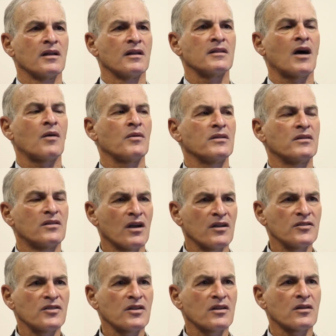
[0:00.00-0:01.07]
Now, it
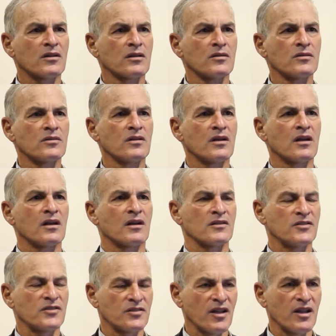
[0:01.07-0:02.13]
does include a
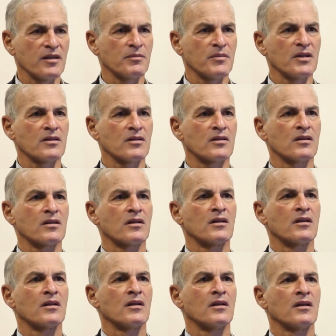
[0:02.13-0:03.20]
statement,
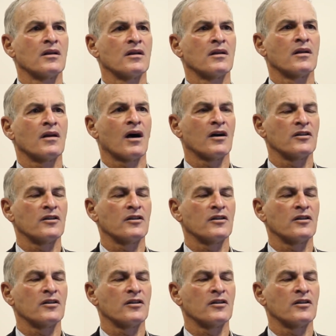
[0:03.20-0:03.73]
a